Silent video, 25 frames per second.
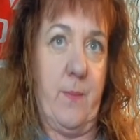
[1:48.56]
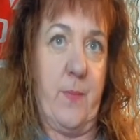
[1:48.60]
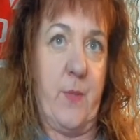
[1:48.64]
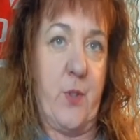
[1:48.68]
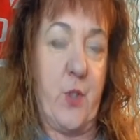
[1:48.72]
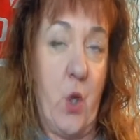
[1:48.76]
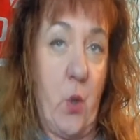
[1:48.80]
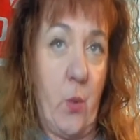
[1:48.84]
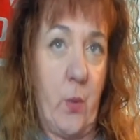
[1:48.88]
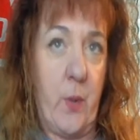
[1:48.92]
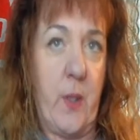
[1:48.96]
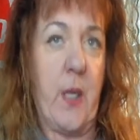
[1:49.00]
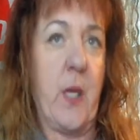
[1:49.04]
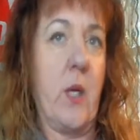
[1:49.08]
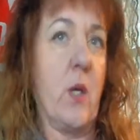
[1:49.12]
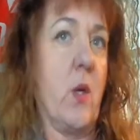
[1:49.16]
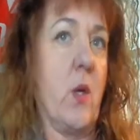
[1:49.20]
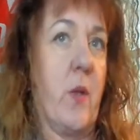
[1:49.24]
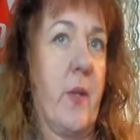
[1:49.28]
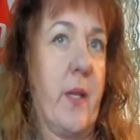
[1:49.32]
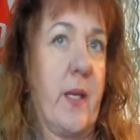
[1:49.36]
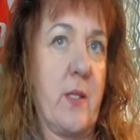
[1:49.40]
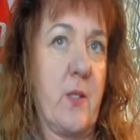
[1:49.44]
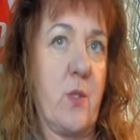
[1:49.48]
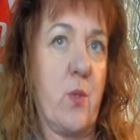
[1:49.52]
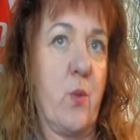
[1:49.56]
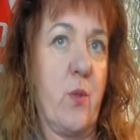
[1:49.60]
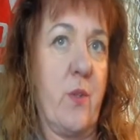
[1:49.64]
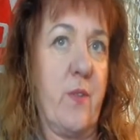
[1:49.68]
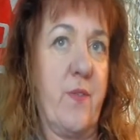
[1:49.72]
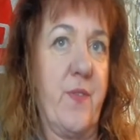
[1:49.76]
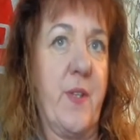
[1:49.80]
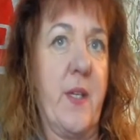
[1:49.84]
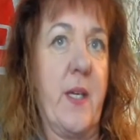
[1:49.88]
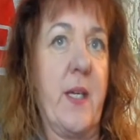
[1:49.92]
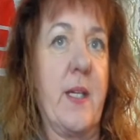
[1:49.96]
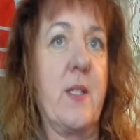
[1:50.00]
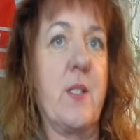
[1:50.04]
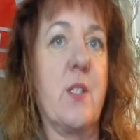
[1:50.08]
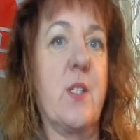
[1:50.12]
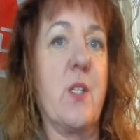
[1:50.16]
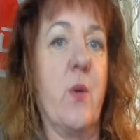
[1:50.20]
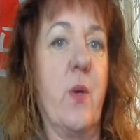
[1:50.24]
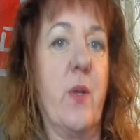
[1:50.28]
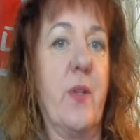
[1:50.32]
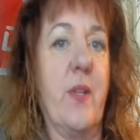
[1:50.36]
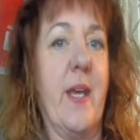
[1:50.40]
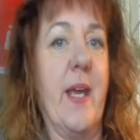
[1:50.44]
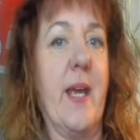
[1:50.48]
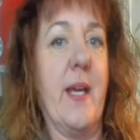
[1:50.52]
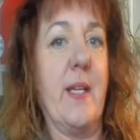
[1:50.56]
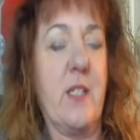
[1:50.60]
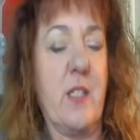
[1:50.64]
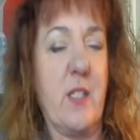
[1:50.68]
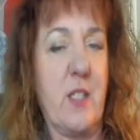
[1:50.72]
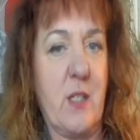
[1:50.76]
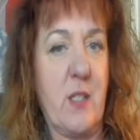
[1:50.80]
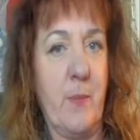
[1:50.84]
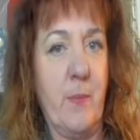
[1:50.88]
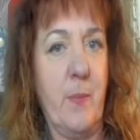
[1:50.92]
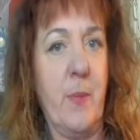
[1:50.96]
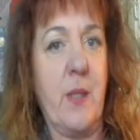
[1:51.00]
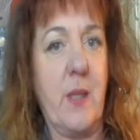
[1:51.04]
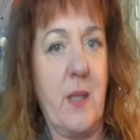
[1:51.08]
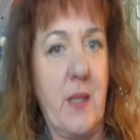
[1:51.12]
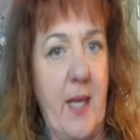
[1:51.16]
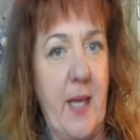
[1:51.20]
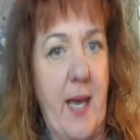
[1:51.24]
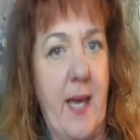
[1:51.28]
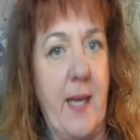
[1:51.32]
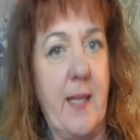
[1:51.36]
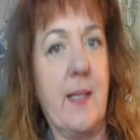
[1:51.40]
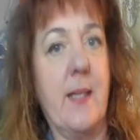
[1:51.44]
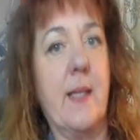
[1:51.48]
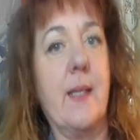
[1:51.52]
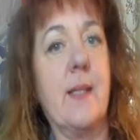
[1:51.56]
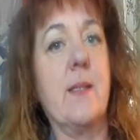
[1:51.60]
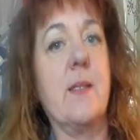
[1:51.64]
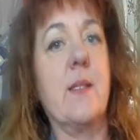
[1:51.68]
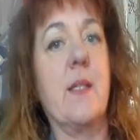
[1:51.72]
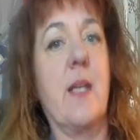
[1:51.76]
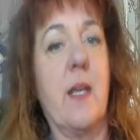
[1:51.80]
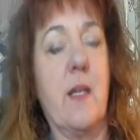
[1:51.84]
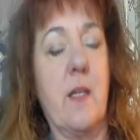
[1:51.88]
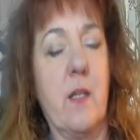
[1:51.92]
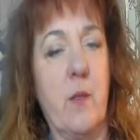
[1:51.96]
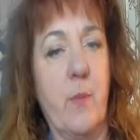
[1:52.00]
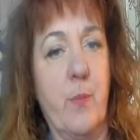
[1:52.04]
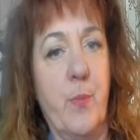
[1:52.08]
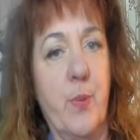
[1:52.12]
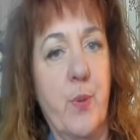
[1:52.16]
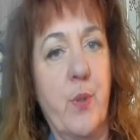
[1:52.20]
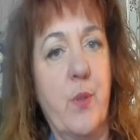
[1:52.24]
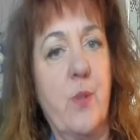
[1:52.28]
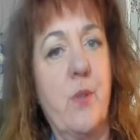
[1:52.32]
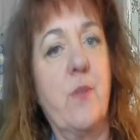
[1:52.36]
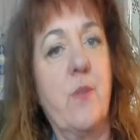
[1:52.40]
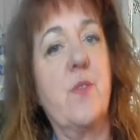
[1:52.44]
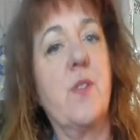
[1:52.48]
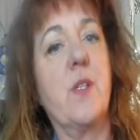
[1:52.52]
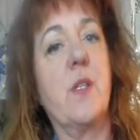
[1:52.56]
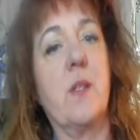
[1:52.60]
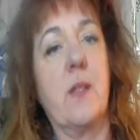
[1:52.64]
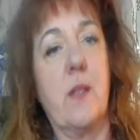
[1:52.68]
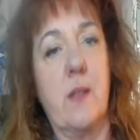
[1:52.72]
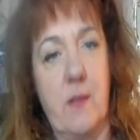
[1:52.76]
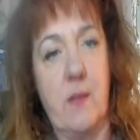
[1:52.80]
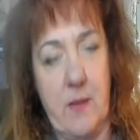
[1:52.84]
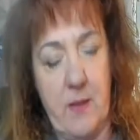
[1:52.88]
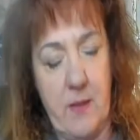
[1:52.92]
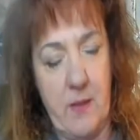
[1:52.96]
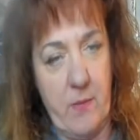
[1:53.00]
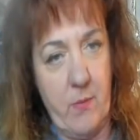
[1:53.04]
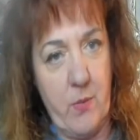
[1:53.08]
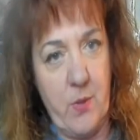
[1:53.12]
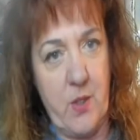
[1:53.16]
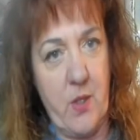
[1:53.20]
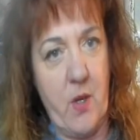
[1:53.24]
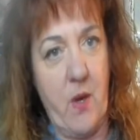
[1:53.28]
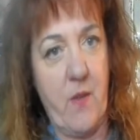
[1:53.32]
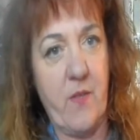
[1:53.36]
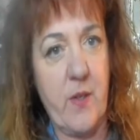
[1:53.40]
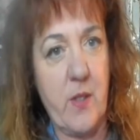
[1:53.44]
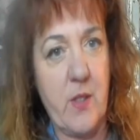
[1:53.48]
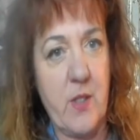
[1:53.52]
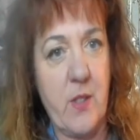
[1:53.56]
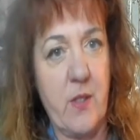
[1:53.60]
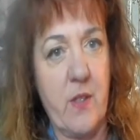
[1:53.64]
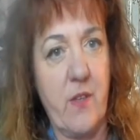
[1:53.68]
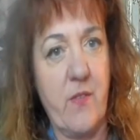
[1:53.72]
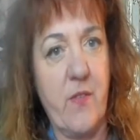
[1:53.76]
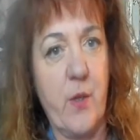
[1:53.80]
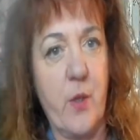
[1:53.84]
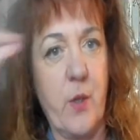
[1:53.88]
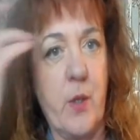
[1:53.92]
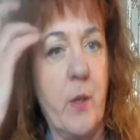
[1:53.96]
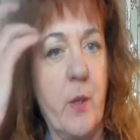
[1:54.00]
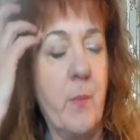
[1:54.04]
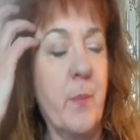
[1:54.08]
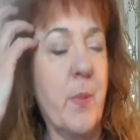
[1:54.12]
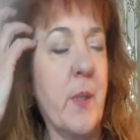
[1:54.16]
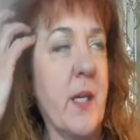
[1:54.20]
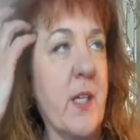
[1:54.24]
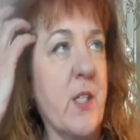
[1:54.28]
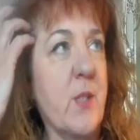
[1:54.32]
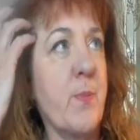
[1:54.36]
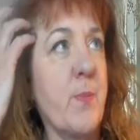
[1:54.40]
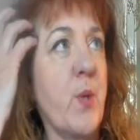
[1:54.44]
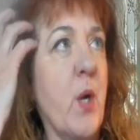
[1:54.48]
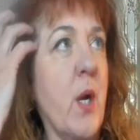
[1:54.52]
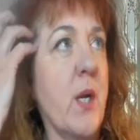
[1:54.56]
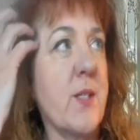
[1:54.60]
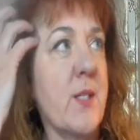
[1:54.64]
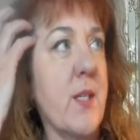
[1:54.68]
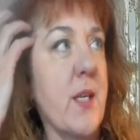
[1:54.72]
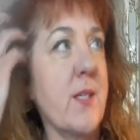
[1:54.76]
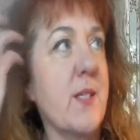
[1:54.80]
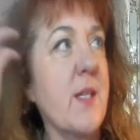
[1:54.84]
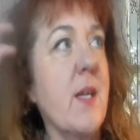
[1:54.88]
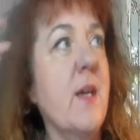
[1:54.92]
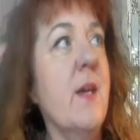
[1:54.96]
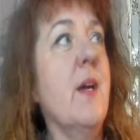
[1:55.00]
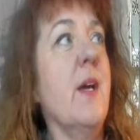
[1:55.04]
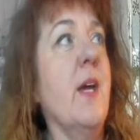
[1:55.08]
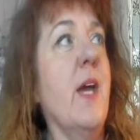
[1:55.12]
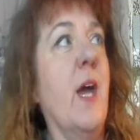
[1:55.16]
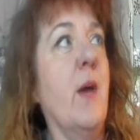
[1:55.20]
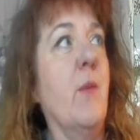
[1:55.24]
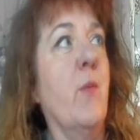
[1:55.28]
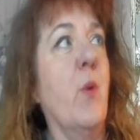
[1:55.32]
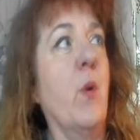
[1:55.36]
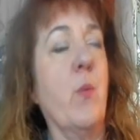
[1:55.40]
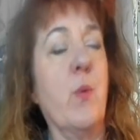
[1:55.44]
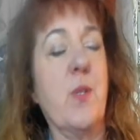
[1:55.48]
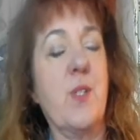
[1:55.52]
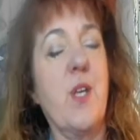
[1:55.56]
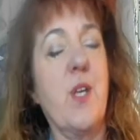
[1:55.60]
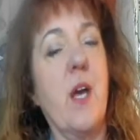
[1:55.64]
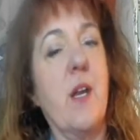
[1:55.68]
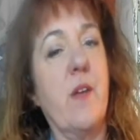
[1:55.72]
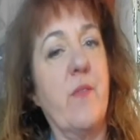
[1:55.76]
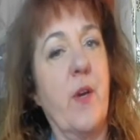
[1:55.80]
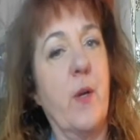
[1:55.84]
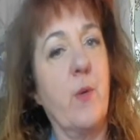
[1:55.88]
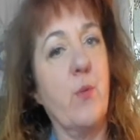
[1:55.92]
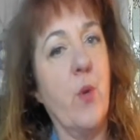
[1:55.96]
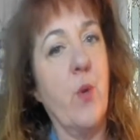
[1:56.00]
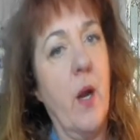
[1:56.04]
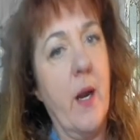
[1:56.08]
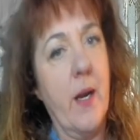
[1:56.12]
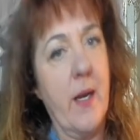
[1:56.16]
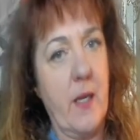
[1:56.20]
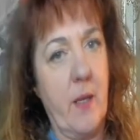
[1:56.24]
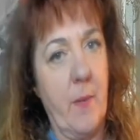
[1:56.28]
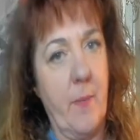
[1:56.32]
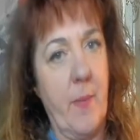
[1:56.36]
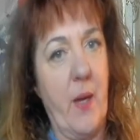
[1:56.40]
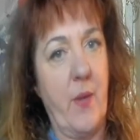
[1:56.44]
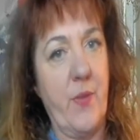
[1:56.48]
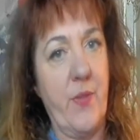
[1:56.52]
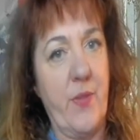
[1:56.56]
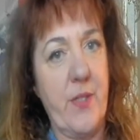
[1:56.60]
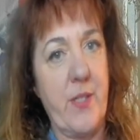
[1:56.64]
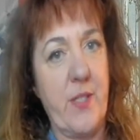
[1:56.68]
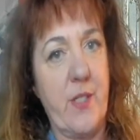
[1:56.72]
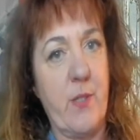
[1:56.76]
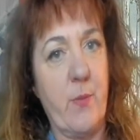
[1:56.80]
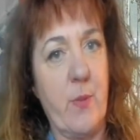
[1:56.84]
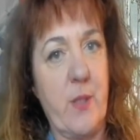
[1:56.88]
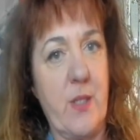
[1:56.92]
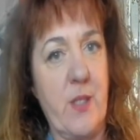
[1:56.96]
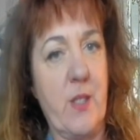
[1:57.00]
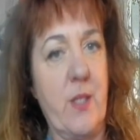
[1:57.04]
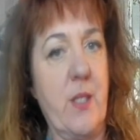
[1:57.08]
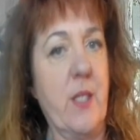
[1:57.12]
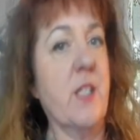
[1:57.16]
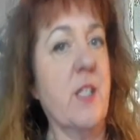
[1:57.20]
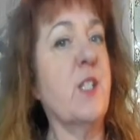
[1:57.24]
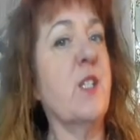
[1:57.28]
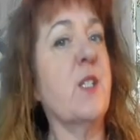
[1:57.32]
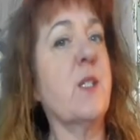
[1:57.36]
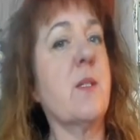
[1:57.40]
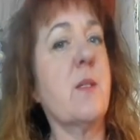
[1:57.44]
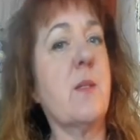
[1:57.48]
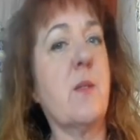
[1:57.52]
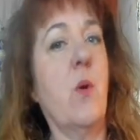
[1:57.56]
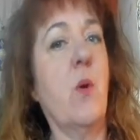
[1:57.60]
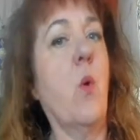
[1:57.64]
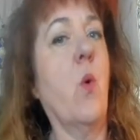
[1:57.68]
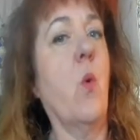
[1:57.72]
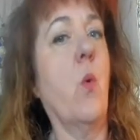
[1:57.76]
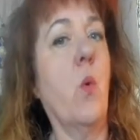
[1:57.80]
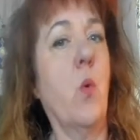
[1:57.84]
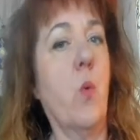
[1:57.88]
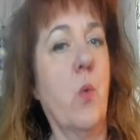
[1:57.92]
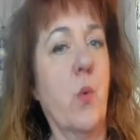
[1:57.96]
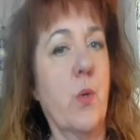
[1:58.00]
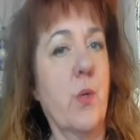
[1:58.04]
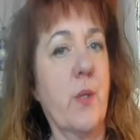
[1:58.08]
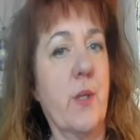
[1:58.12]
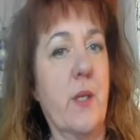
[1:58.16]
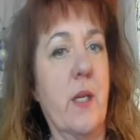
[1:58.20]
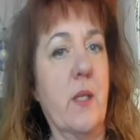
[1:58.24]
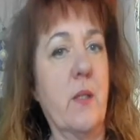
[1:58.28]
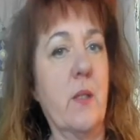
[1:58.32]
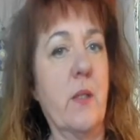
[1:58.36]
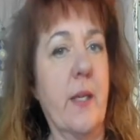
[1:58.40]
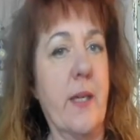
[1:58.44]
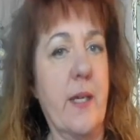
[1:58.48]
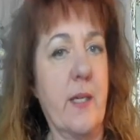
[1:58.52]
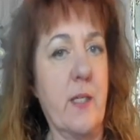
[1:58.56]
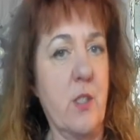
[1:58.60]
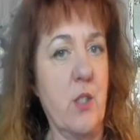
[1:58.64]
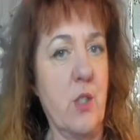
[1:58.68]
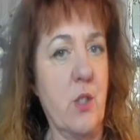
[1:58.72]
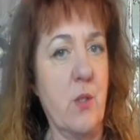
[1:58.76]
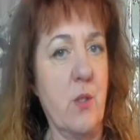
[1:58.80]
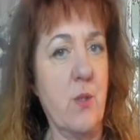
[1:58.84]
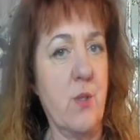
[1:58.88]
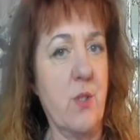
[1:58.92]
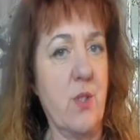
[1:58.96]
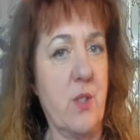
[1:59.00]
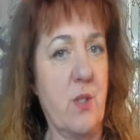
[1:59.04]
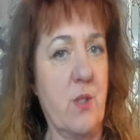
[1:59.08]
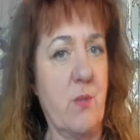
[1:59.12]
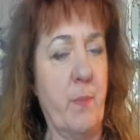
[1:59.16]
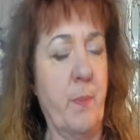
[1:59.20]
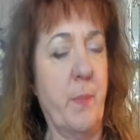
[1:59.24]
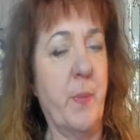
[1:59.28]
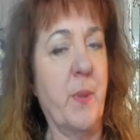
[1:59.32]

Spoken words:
zoning and all that sort of thing. So, and they had to submit that and get it approved, and it was obviously a very complex process. And what was kind of ironic about this was this whole Oregon land use